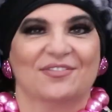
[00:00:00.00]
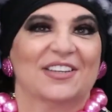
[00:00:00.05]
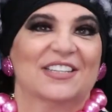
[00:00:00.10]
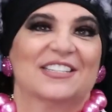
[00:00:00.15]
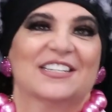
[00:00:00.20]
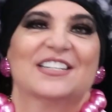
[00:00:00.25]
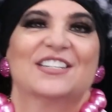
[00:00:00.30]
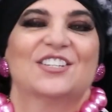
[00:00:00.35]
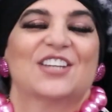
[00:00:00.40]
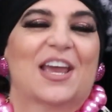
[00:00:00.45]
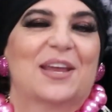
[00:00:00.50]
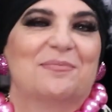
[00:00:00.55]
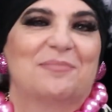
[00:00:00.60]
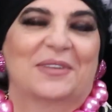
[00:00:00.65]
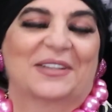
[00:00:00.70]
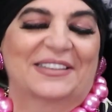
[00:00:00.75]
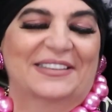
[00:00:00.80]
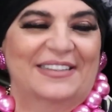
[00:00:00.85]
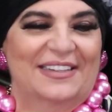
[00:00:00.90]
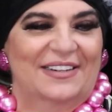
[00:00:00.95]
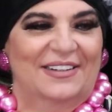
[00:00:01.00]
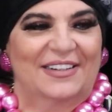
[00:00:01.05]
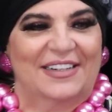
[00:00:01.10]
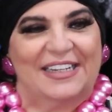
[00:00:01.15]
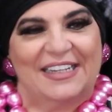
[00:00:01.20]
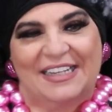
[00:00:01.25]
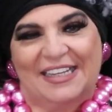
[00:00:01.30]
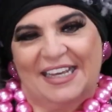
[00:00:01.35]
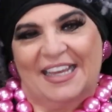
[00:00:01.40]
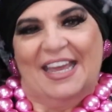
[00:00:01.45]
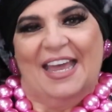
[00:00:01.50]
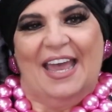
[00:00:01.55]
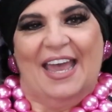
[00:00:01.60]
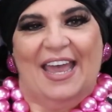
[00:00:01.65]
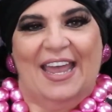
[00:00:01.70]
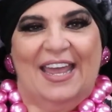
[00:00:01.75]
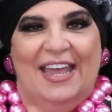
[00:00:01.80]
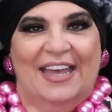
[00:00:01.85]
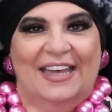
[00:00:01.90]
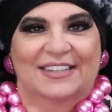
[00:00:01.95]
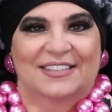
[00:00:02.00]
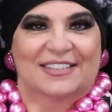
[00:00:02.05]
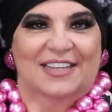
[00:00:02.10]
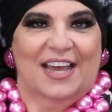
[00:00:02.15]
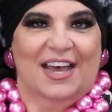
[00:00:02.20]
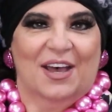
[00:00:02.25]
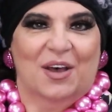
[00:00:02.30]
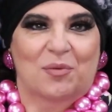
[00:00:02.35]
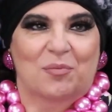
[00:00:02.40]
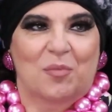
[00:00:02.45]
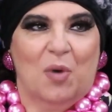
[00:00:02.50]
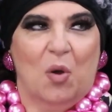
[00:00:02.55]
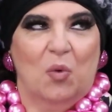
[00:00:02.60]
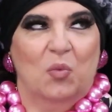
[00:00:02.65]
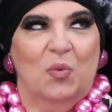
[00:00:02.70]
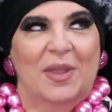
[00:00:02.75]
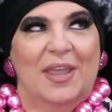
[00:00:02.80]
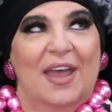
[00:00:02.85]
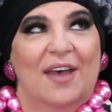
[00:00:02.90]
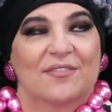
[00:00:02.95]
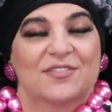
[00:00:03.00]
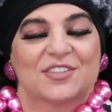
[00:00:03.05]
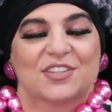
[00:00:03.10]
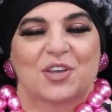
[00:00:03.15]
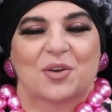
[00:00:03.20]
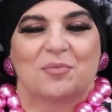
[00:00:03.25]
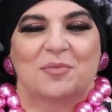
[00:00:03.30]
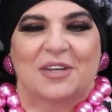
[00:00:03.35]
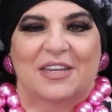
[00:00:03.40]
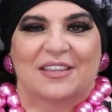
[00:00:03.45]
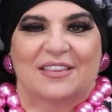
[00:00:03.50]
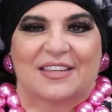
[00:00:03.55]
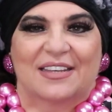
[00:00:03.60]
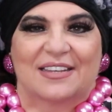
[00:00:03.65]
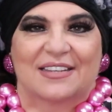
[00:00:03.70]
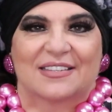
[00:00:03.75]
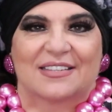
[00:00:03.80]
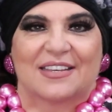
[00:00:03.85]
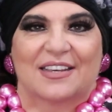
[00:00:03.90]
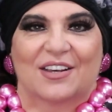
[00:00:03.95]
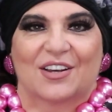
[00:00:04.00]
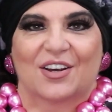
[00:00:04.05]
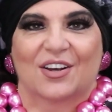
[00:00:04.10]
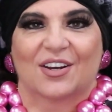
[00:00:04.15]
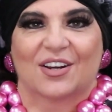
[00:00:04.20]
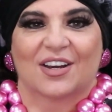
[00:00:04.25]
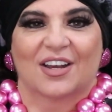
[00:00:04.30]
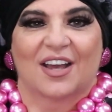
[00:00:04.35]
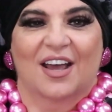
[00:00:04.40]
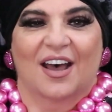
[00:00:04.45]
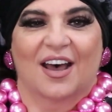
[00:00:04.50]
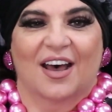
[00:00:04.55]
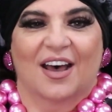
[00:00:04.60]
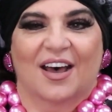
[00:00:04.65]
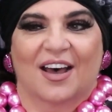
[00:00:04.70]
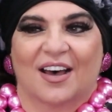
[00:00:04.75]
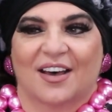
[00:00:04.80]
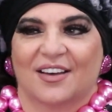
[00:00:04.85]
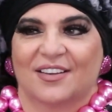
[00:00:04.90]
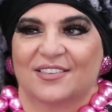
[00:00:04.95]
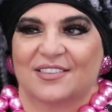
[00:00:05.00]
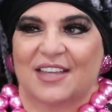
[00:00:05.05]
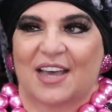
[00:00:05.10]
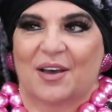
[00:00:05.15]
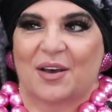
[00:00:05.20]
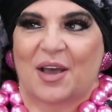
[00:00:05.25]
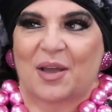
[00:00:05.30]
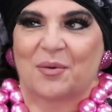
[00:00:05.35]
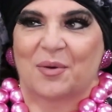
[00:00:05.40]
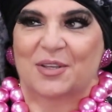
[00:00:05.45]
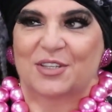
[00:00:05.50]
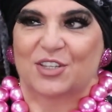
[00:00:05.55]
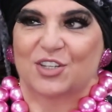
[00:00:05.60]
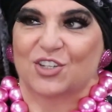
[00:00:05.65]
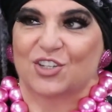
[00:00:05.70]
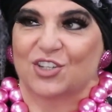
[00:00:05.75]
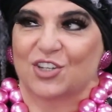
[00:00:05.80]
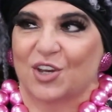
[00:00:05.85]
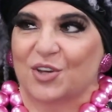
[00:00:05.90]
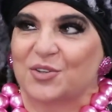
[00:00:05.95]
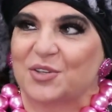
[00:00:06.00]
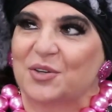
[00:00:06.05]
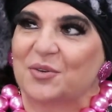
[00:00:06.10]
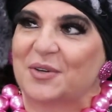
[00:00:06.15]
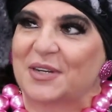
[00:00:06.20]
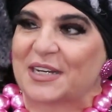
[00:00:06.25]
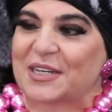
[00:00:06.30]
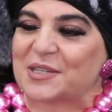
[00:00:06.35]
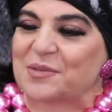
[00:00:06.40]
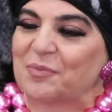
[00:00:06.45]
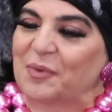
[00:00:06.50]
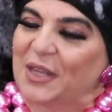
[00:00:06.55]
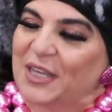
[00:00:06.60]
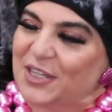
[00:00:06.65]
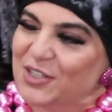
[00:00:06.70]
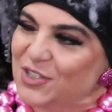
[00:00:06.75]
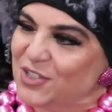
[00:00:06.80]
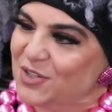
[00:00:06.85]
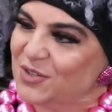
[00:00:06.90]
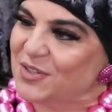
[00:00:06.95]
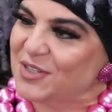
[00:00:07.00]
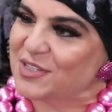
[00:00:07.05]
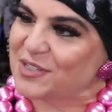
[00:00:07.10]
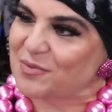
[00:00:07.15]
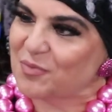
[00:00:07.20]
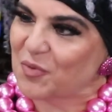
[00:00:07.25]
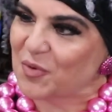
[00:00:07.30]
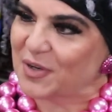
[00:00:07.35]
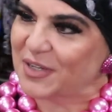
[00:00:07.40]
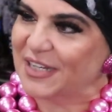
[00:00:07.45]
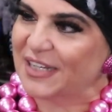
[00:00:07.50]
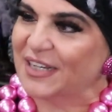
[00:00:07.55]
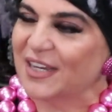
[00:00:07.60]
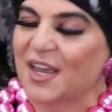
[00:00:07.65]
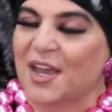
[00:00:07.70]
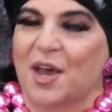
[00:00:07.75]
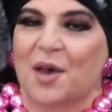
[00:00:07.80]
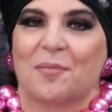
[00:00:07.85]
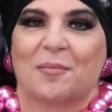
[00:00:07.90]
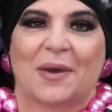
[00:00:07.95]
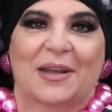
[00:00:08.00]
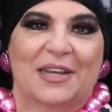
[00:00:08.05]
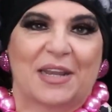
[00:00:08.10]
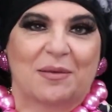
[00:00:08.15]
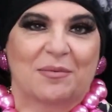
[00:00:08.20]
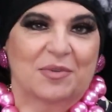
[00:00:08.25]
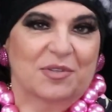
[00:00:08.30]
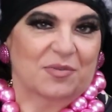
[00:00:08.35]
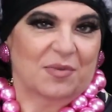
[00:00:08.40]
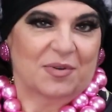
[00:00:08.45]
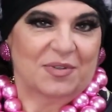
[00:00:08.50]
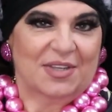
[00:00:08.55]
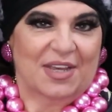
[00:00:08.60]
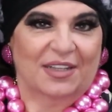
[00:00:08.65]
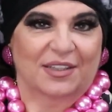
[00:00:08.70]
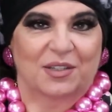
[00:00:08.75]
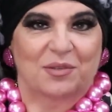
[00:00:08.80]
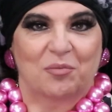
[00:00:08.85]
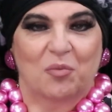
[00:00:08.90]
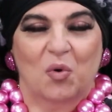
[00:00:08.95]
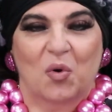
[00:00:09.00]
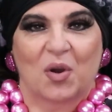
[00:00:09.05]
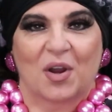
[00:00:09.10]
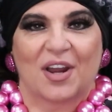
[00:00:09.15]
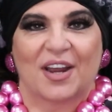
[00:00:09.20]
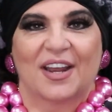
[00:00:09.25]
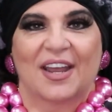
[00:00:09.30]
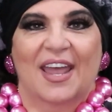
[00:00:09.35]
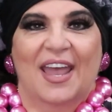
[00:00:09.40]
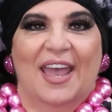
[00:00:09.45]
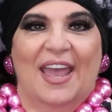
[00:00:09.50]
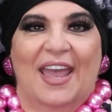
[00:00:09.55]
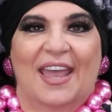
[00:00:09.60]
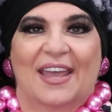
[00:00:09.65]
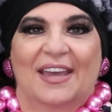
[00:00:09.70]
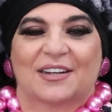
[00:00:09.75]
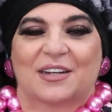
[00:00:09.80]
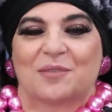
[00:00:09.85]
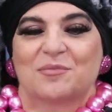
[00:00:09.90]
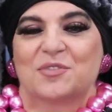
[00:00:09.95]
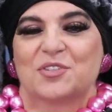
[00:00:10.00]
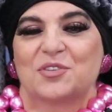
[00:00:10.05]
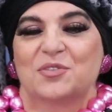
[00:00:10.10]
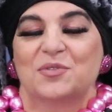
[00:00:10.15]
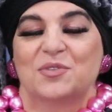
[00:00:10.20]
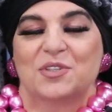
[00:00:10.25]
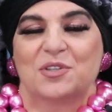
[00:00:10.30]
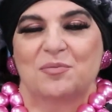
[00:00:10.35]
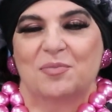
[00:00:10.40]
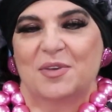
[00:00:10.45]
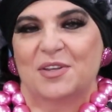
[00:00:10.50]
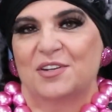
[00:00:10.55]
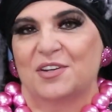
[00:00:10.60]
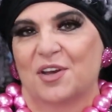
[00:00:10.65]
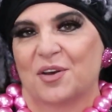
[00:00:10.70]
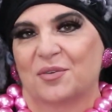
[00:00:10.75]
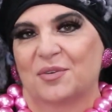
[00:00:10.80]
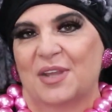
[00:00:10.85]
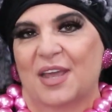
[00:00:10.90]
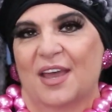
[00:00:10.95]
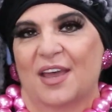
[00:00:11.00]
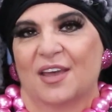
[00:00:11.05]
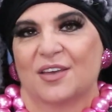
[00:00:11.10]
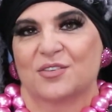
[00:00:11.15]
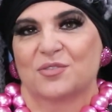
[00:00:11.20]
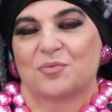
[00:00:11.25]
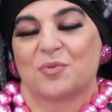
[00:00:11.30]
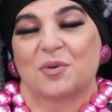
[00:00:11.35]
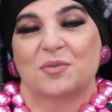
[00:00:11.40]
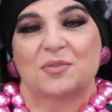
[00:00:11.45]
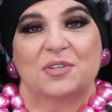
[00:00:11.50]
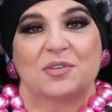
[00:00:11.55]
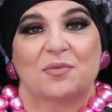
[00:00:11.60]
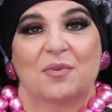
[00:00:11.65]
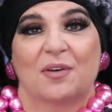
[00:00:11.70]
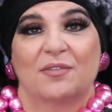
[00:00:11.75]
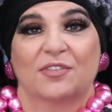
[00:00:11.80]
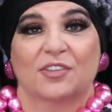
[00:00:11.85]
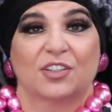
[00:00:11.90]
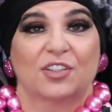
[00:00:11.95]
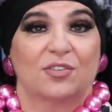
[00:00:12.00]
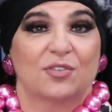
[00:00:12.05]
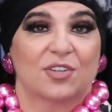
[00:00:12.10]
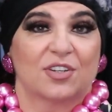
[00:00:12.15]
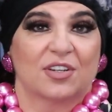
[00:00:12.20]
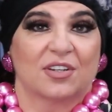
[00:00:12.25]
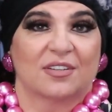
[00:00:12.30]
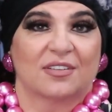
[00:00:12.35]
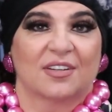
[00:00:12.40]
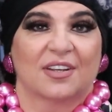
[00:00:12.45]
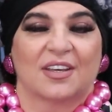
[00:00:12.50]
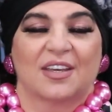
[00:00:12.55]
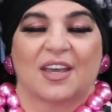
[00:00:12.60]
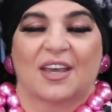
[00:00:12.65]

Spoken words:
Vintage and Millinery, and we have so many things here that I want to show you and explain to you this morning. My name is Rosie Moore, and I'm soon to be known as Rosie Revolution.